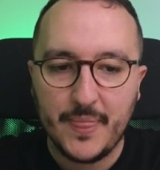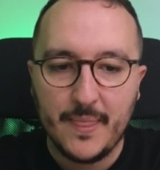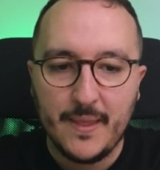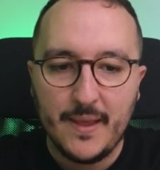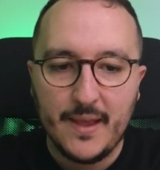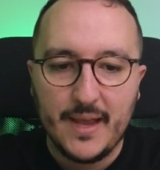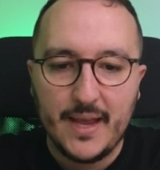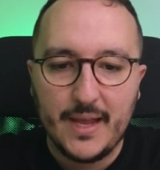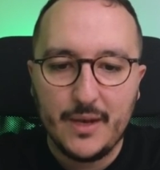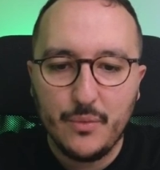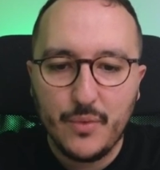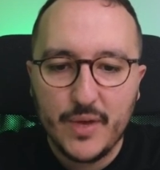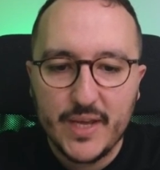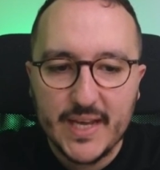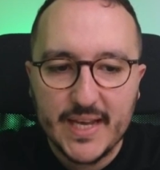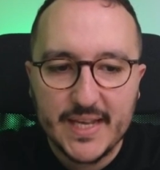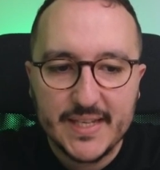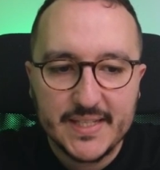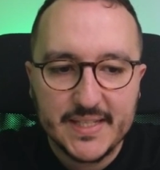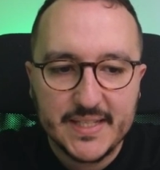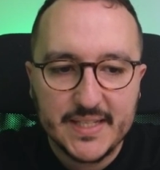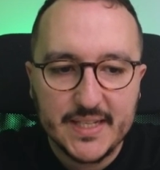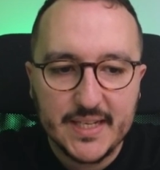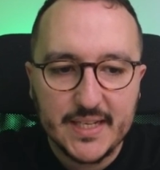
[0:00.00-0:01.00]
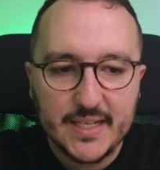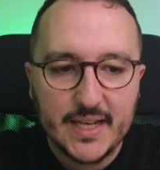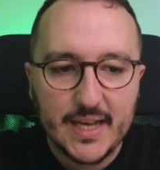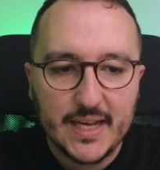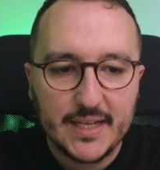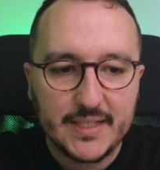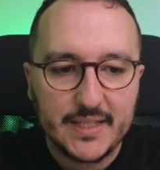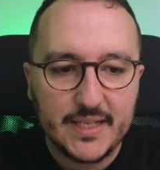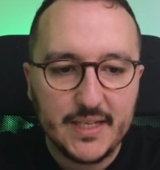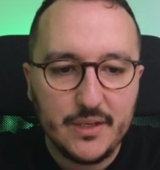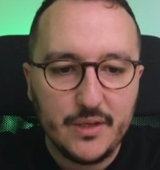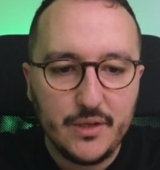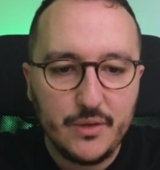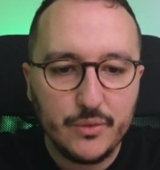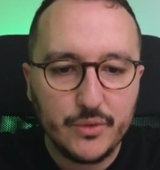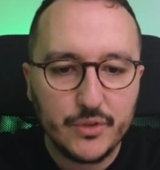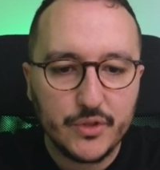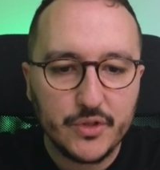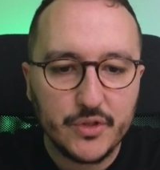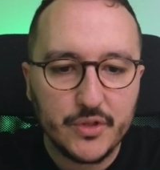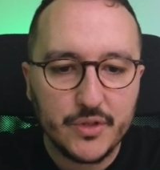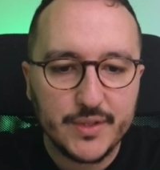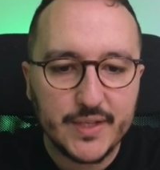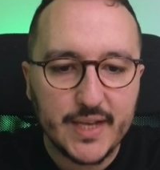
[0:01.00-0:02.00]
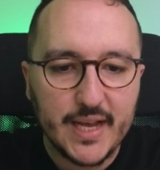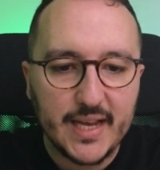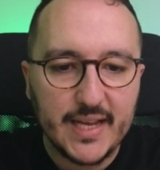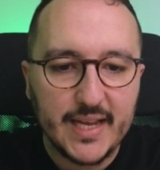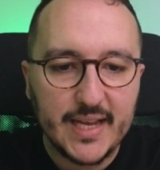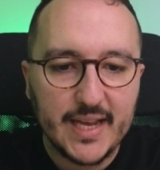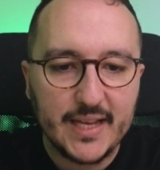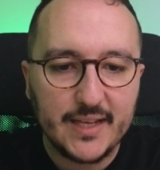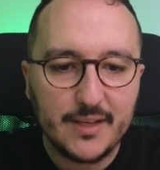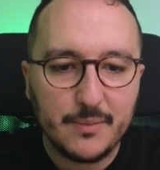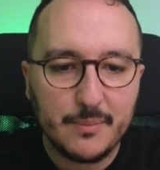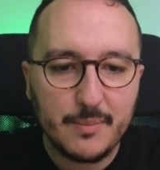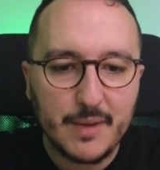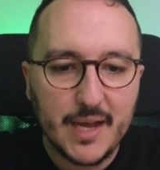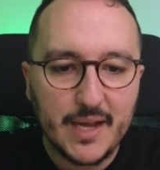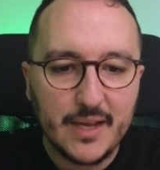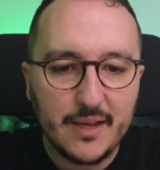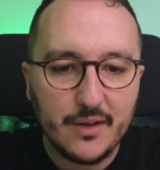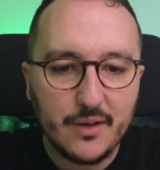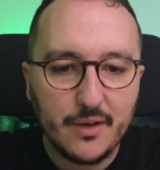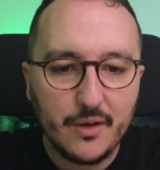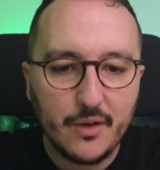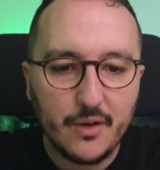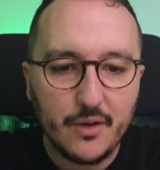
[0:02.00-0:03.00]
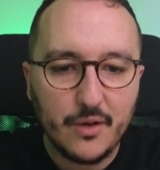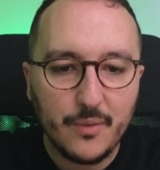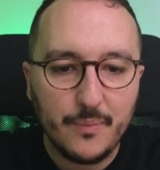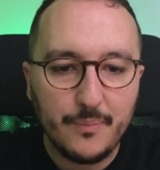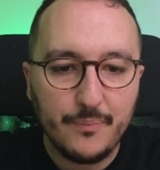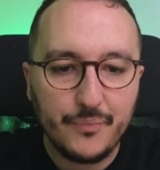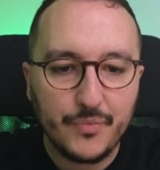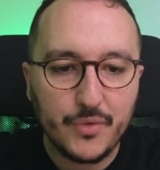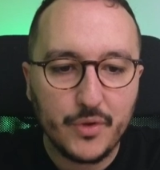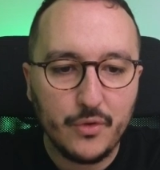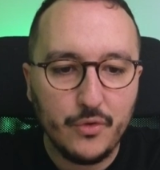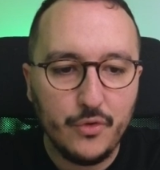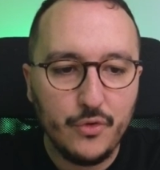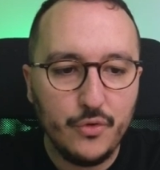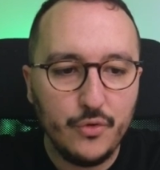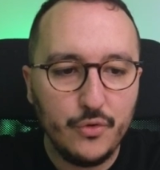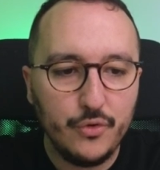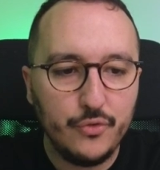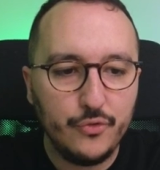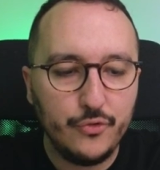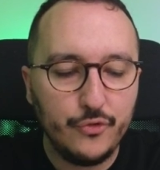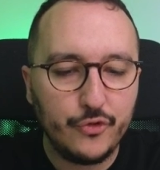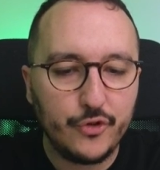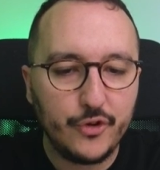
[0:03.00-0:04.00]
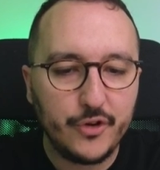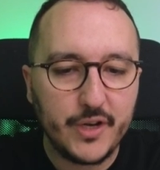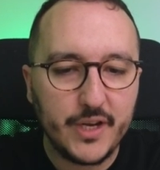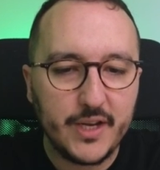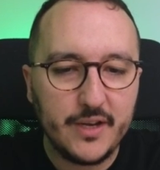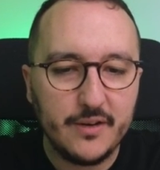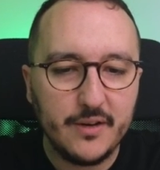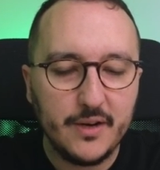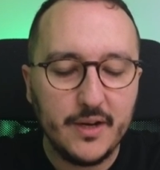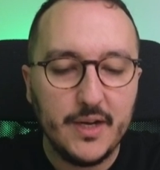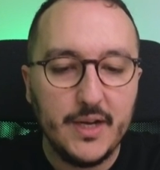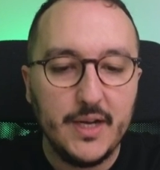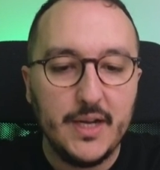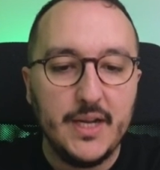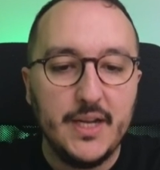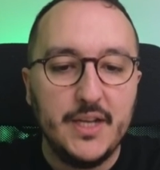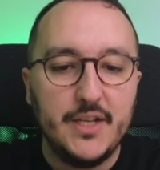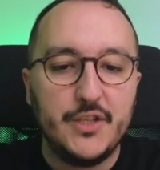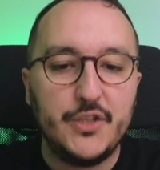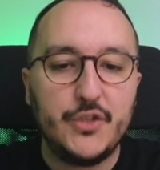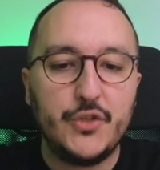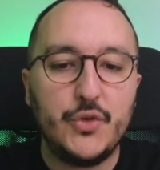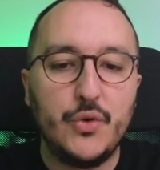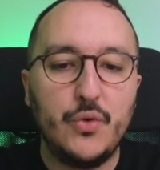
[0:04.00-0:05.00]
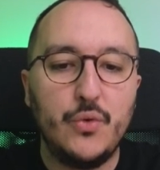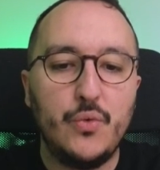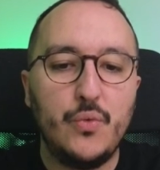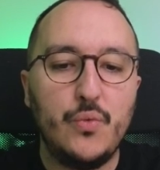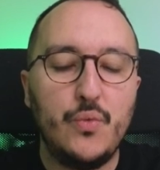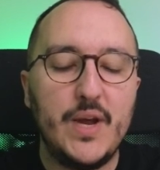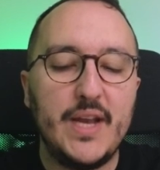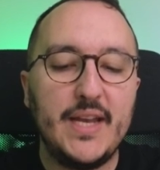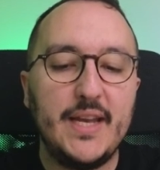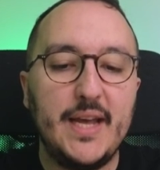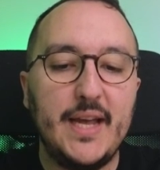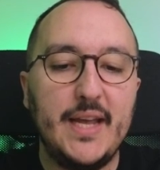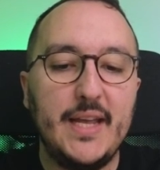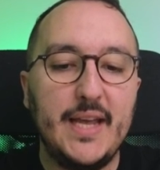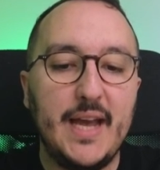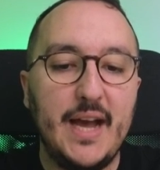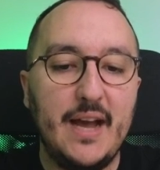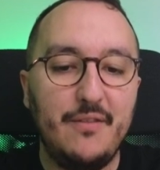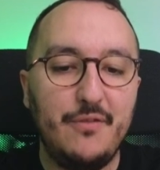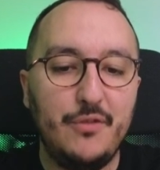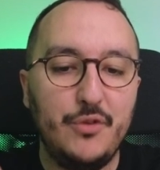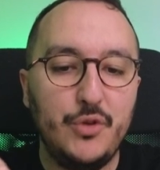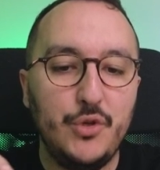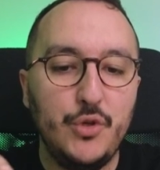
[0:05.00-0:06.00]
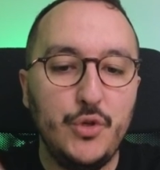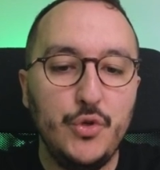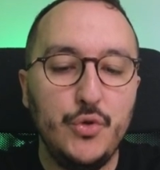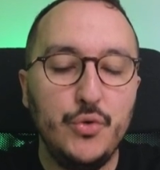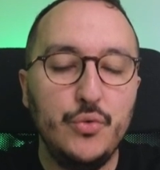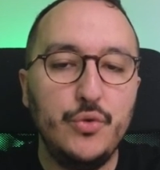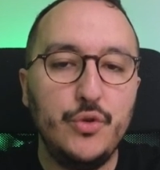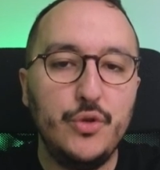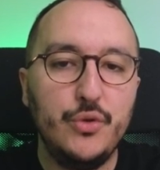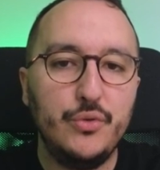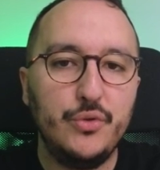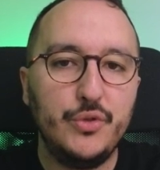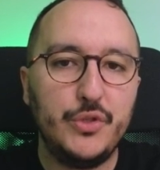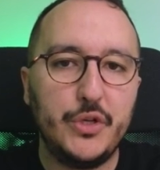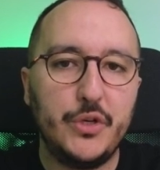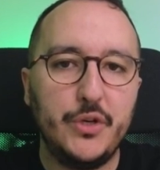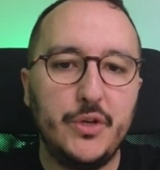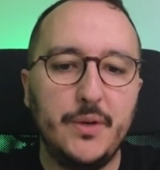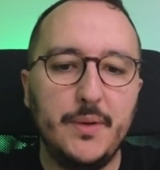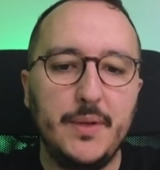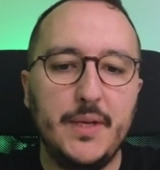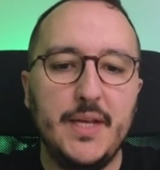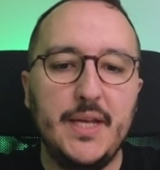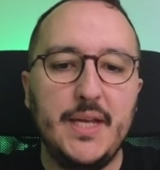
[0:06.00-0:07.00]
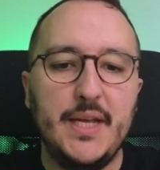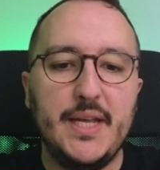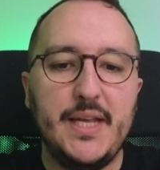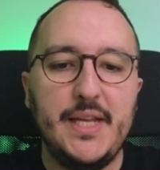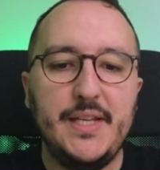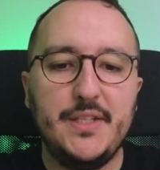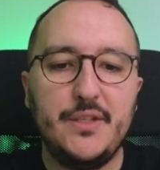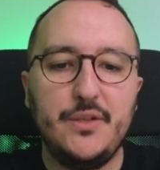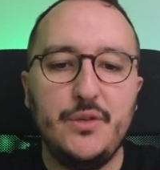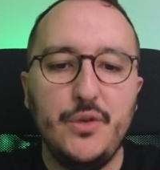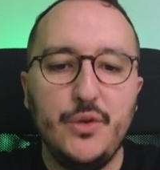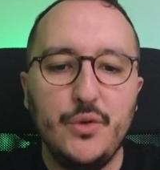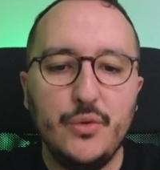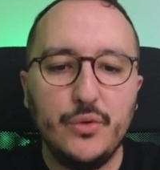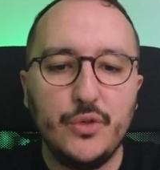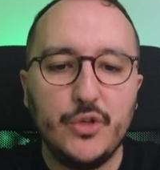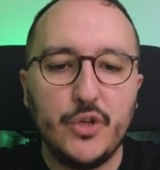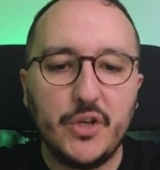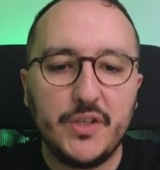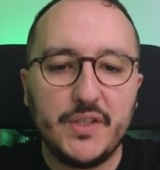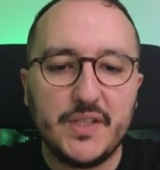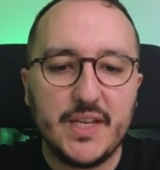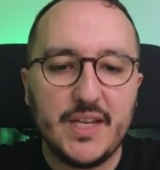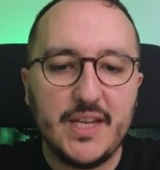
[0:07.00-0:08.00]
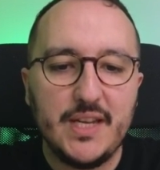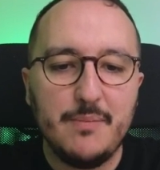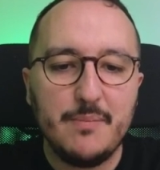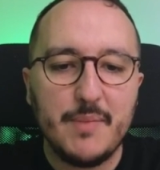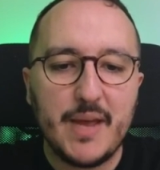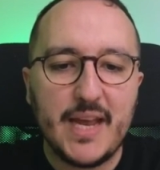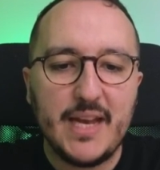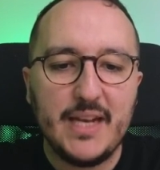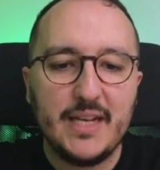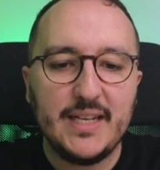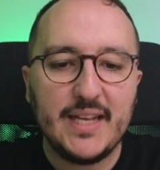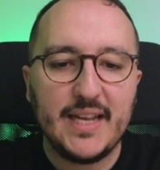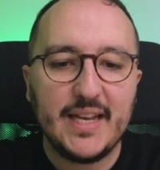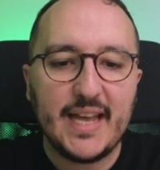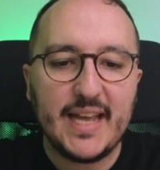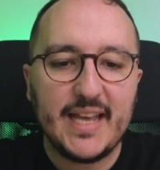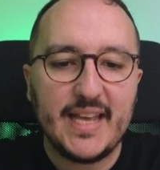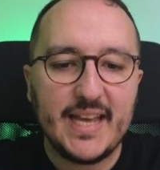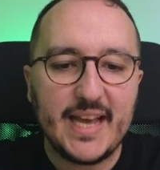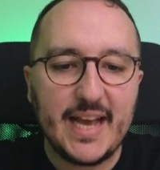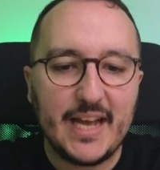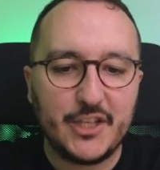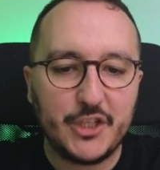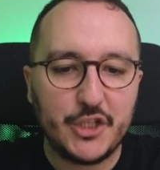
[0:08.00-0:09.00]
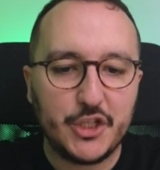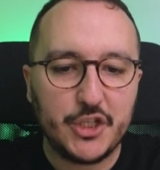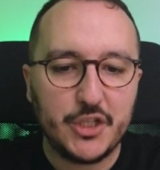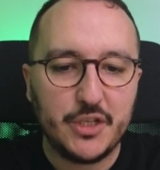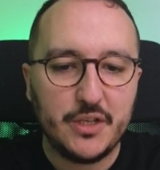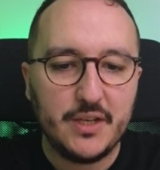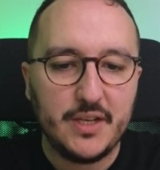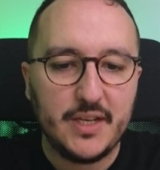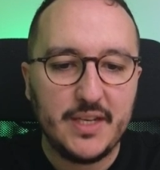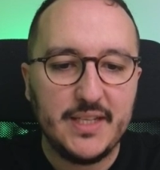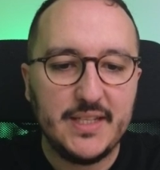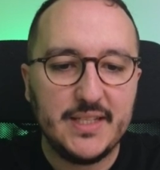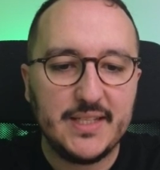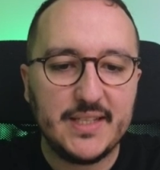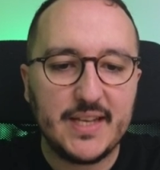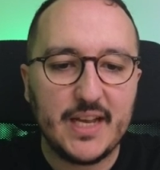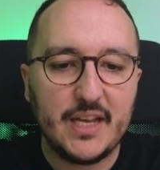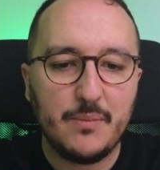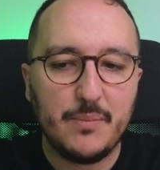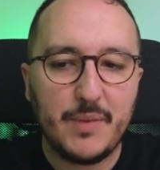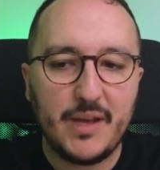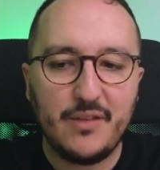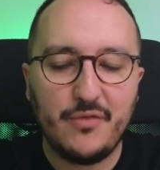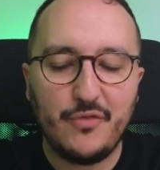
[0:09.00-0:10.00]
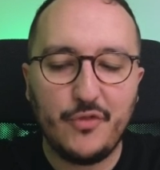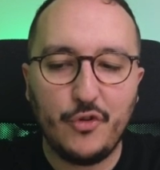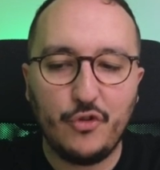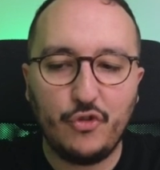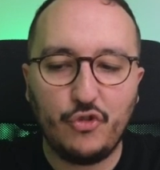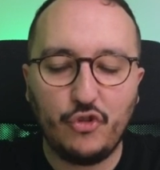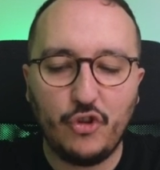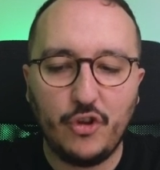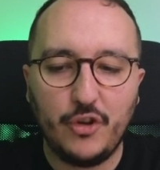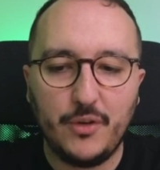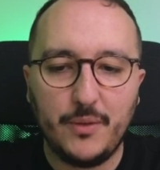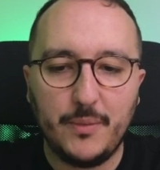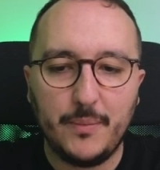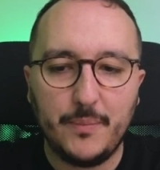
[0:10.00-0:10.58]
and we can see that in users, I got my um, new user here. So when I have a new user, it's new.email that I catched inside my function.